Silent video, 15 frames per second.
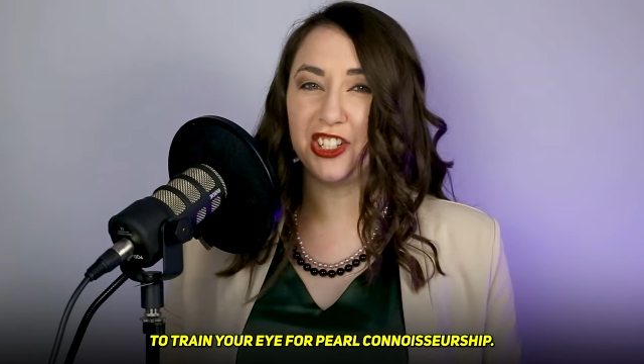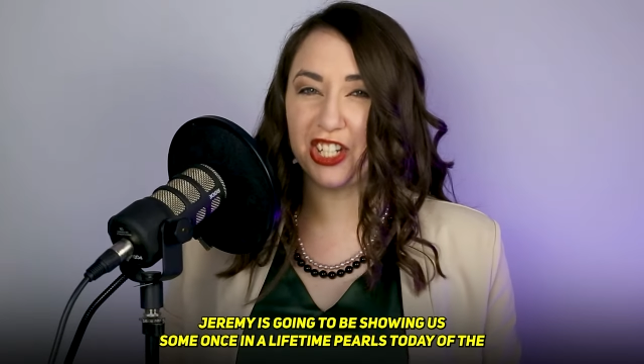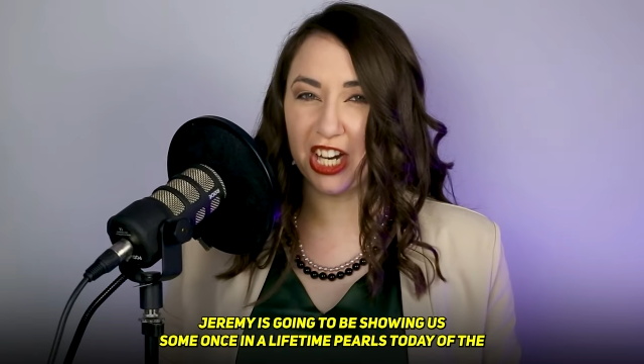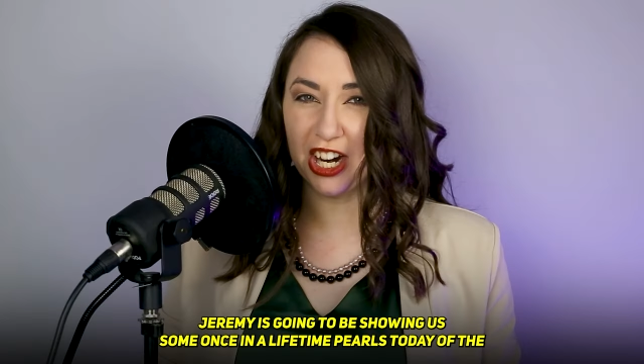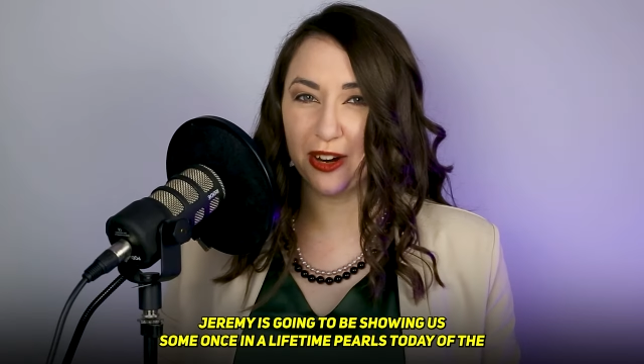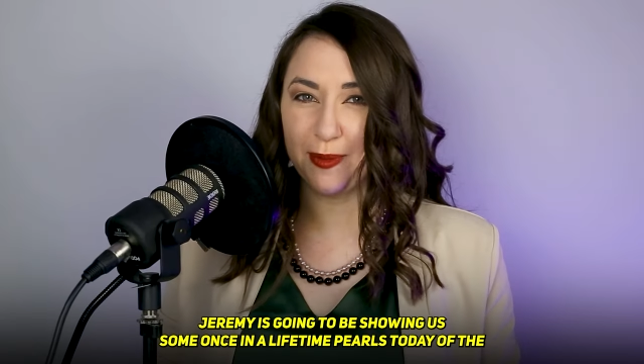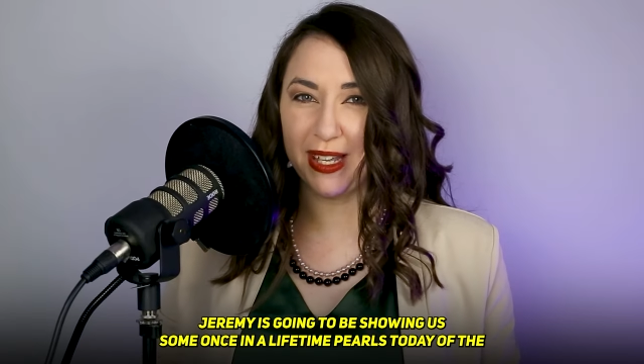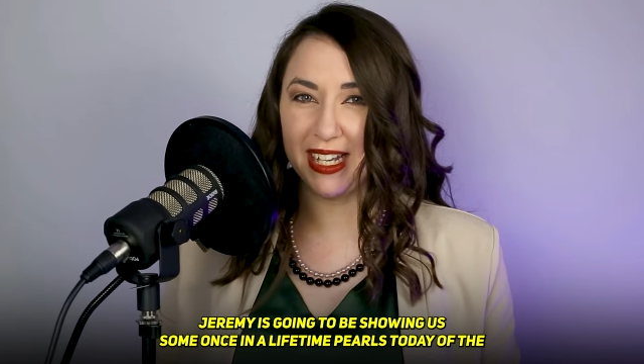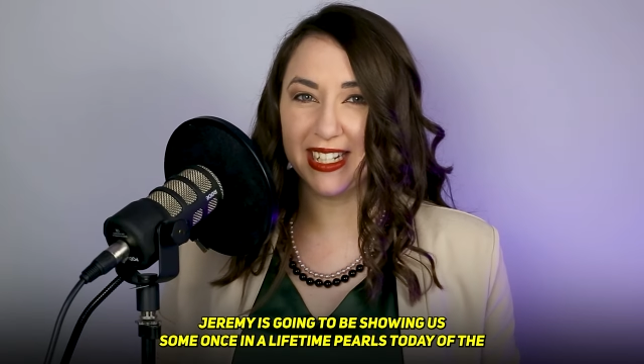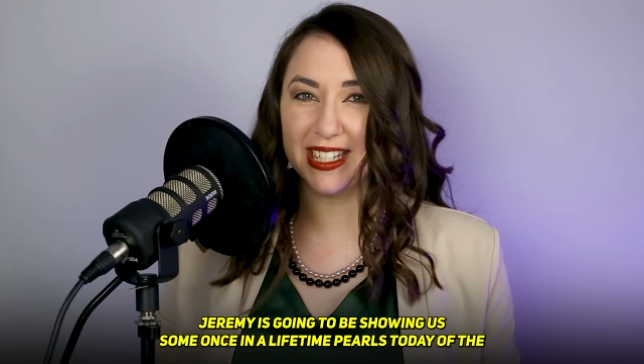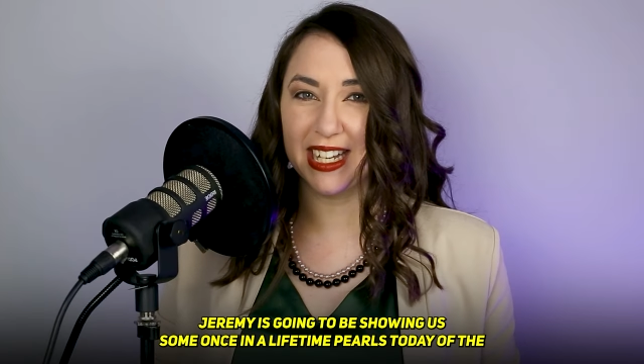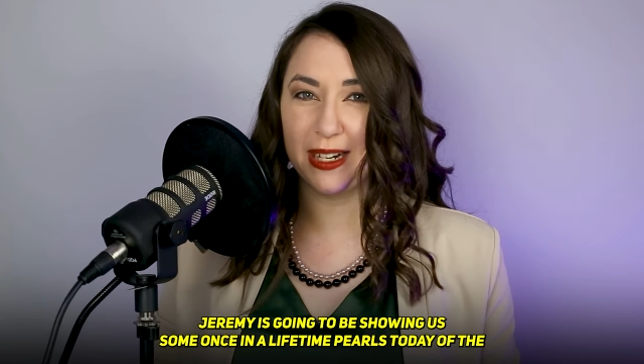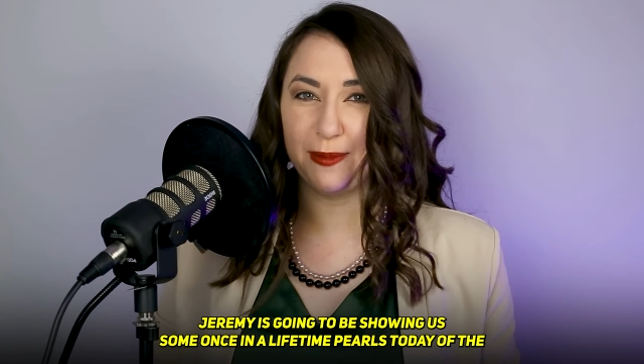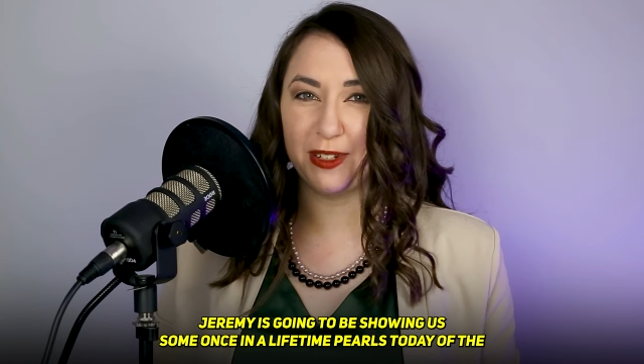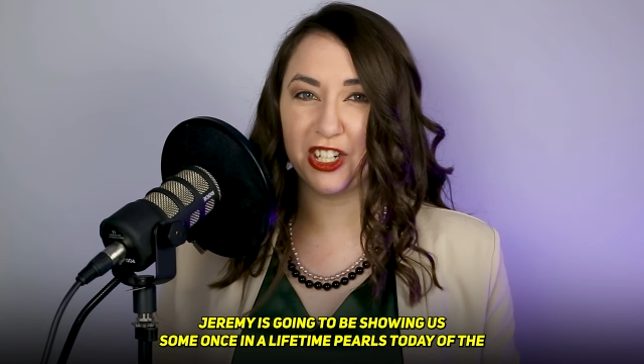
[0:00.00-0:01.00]
Jeremy is
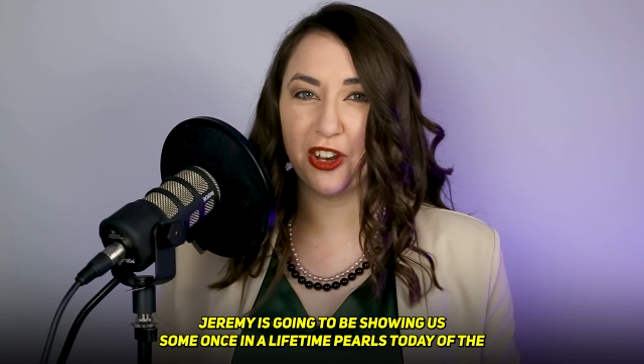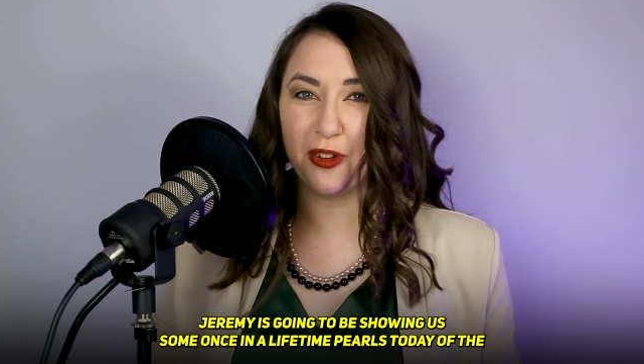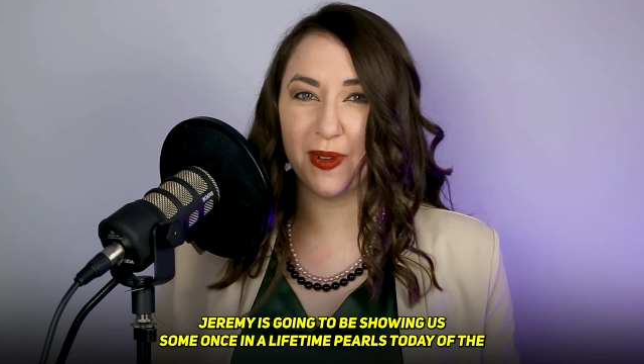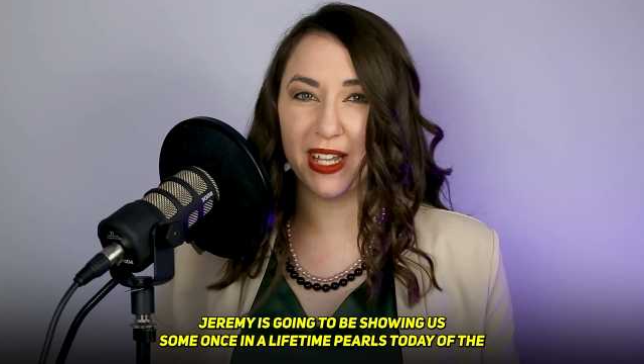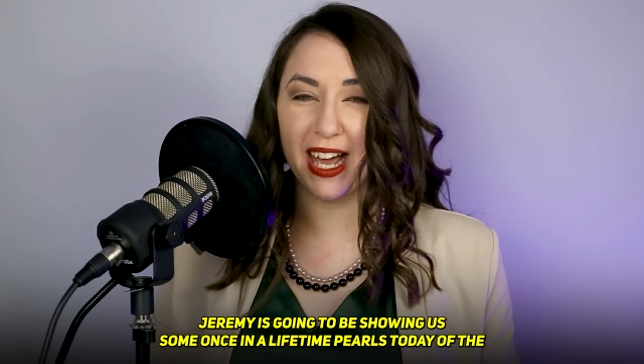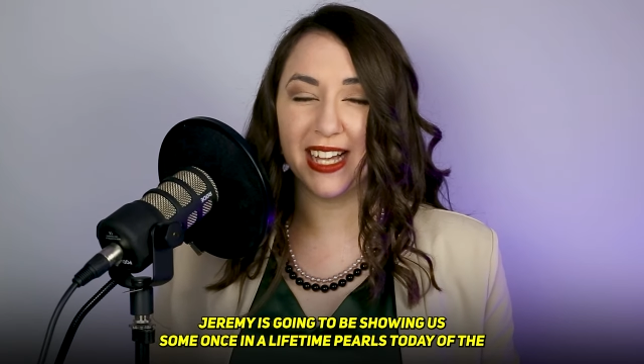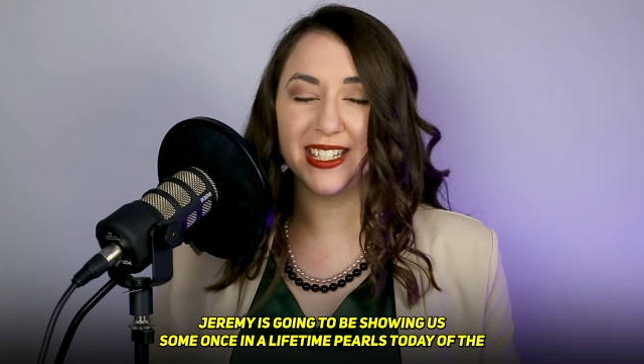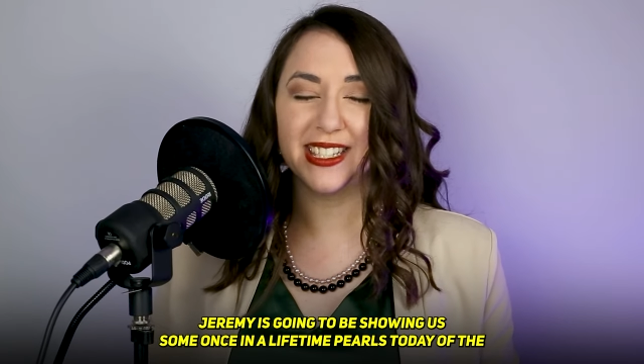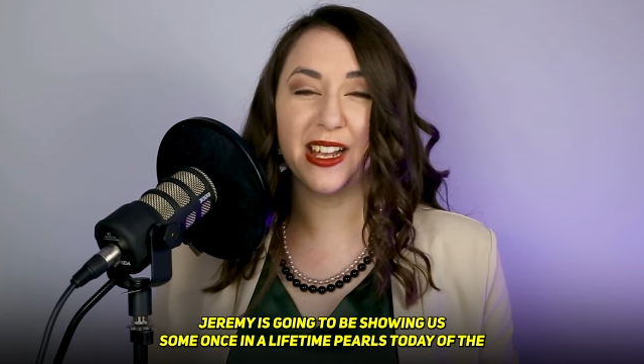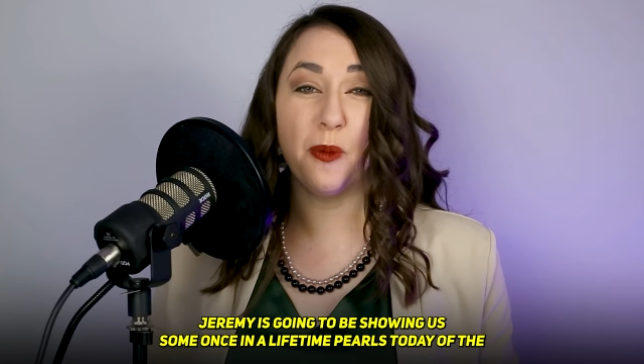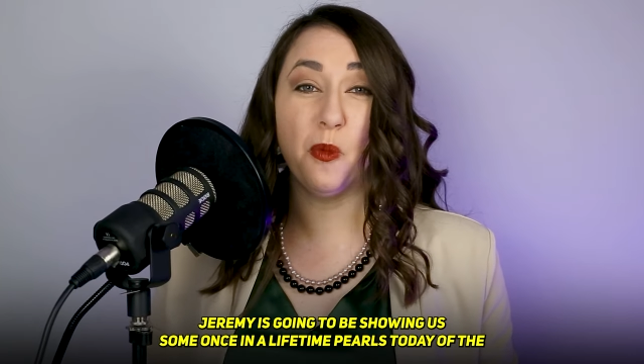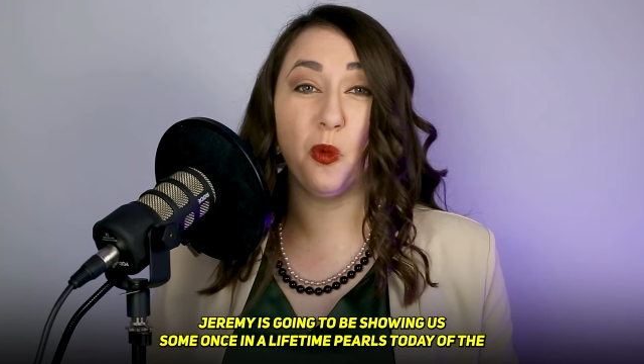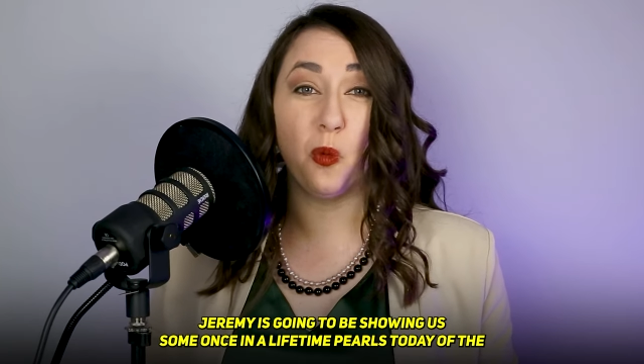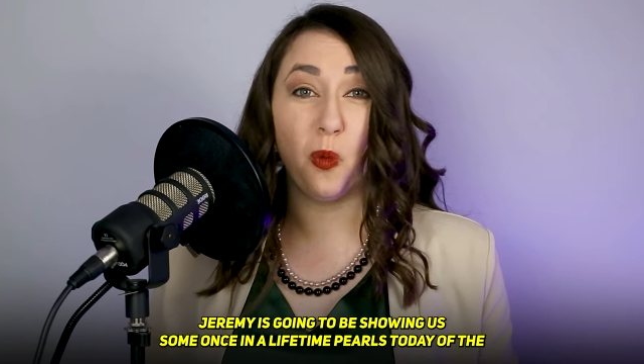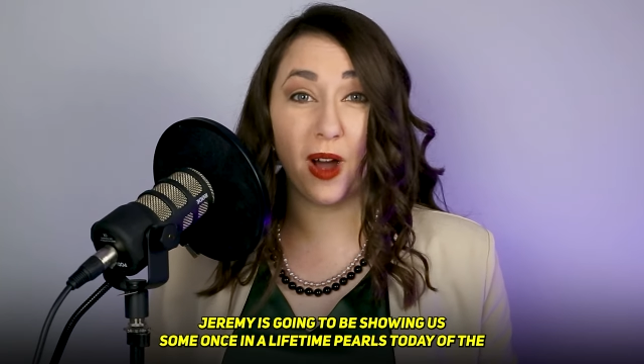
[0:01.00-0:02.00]
going to be showing us some
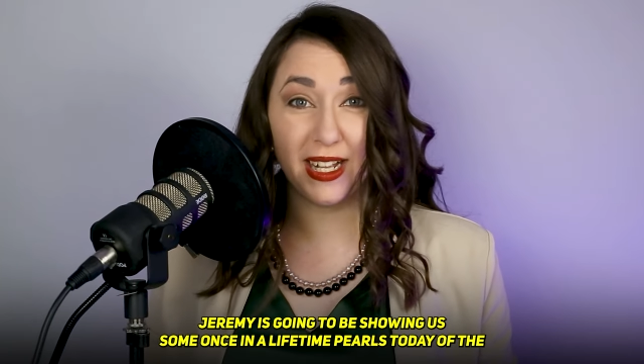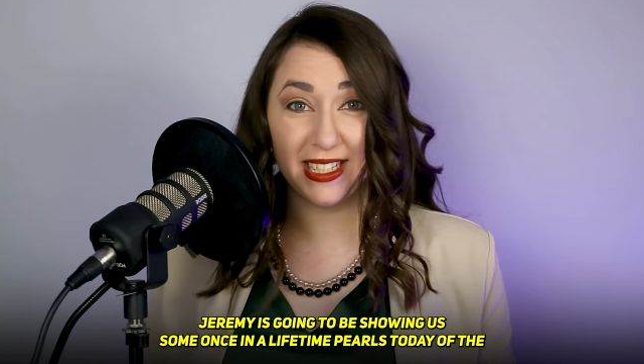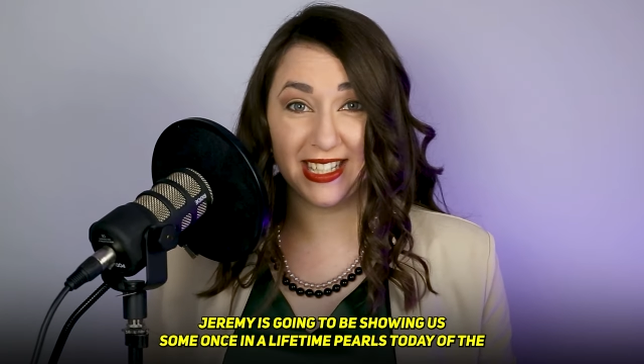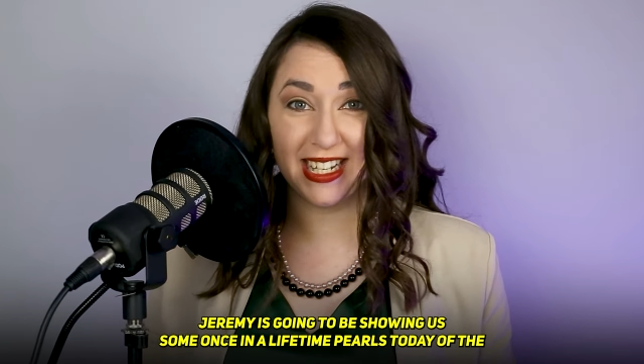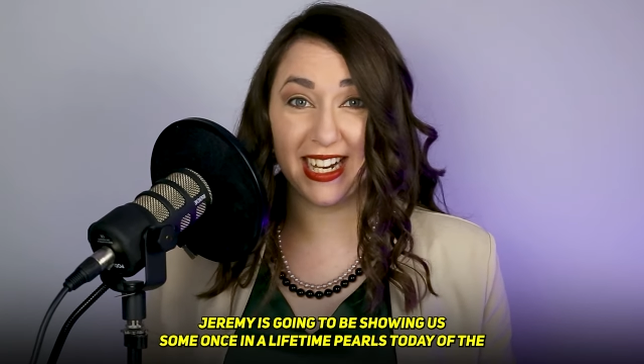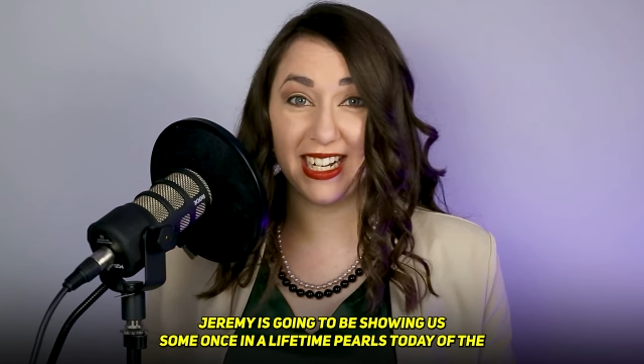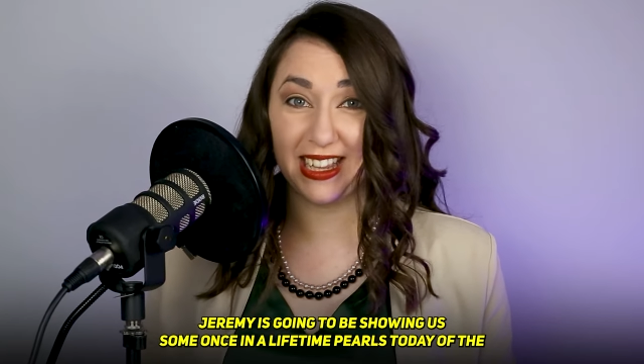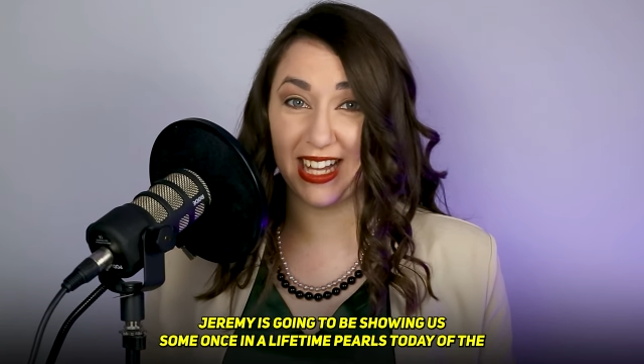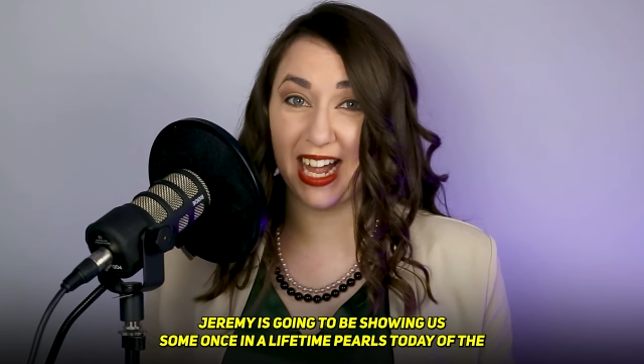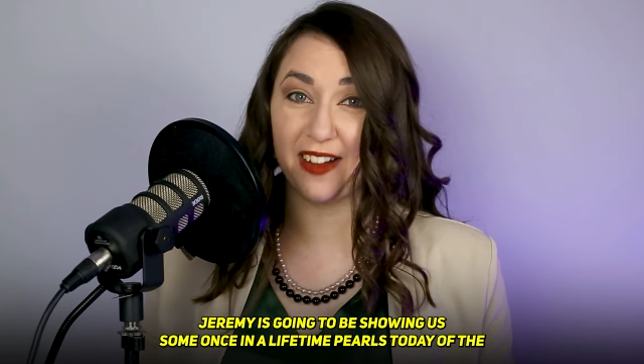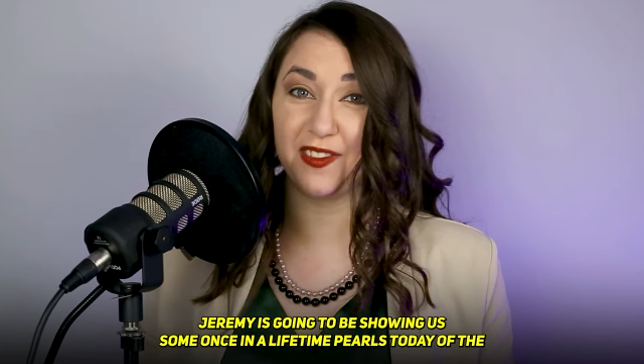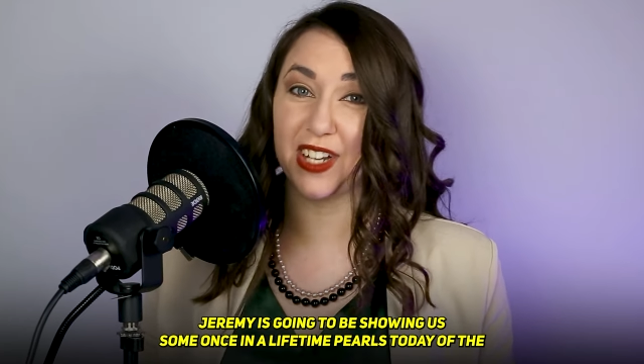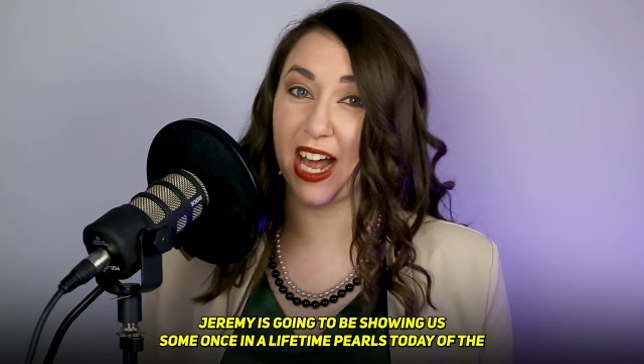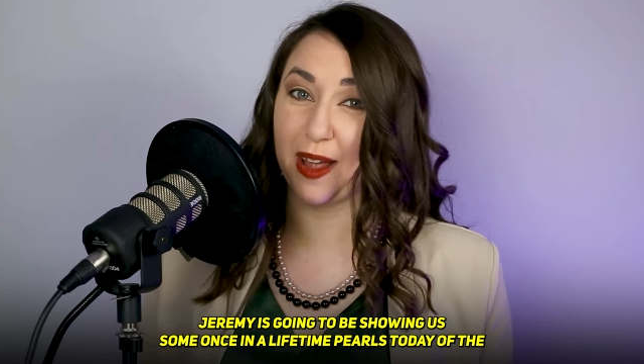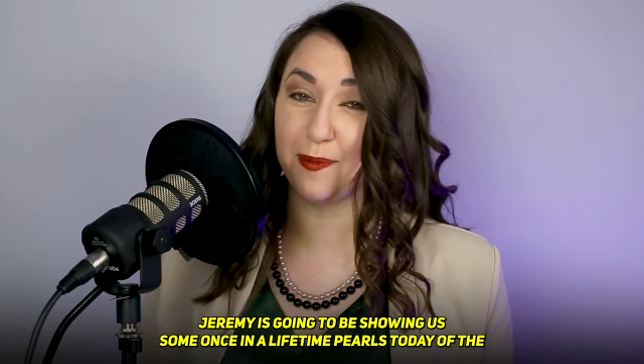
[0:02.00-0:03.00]
once in a
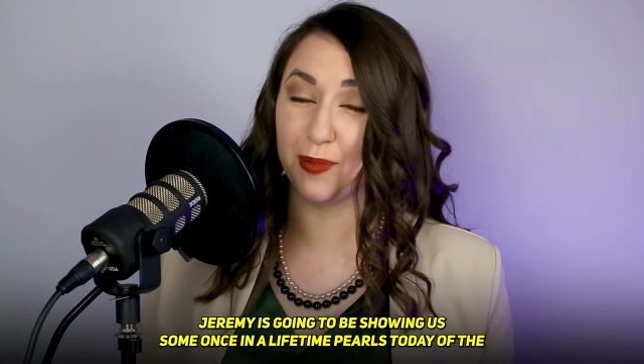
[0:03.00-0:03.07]
lifetime